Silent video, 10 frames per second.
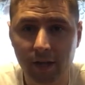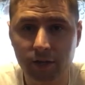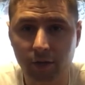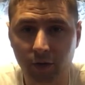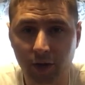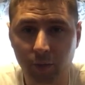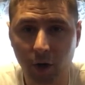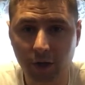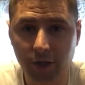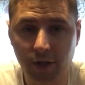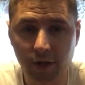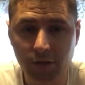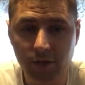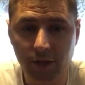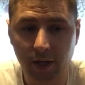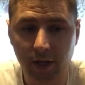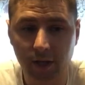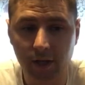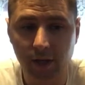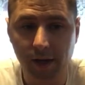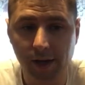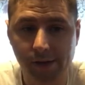so keep watching those and